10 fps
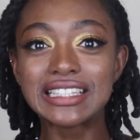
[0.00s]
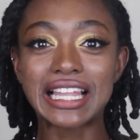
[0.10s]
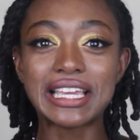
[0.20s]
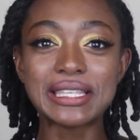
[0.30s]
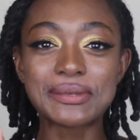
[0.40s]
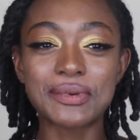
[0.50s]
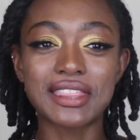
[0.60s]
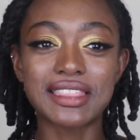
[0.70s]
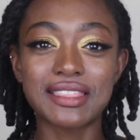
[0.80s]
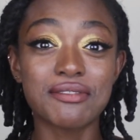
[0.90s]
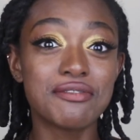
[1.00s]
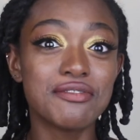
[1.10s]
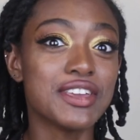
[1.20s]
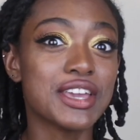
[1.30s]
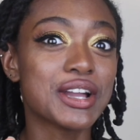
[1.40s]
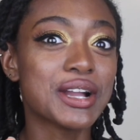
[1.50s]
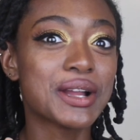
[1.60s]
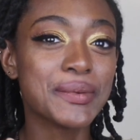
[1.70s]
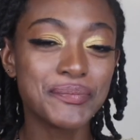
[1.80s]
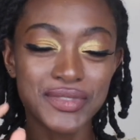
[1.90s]
laced with
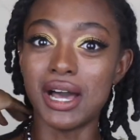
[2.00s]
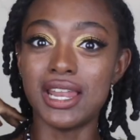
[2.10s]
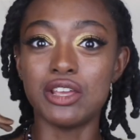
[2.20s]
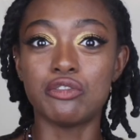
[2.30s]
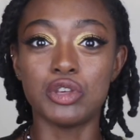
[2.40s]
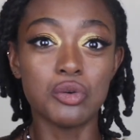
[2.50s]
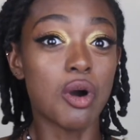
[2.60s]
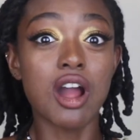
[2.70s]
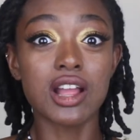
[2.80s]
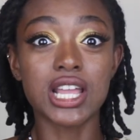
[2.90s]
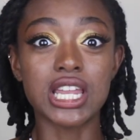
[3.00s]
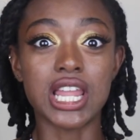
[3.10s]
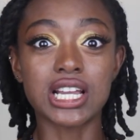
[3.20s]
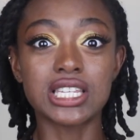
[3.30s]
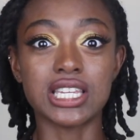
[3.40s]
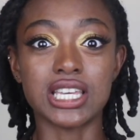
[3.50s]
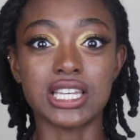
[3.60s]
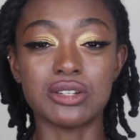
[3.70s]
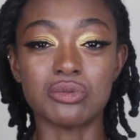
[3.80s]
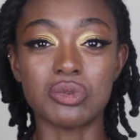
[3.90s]
fear, but if you are
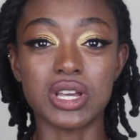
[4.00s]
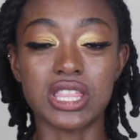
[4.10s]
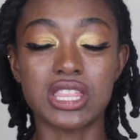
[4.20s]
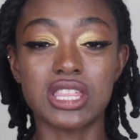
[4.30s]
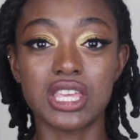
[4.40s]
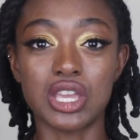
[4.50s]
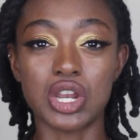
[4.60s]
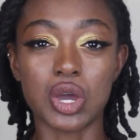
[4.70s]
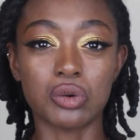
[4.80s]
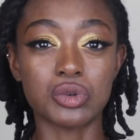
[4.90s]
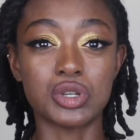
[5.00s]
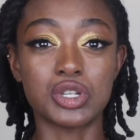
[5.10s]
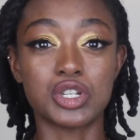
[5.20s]
connected with, you know,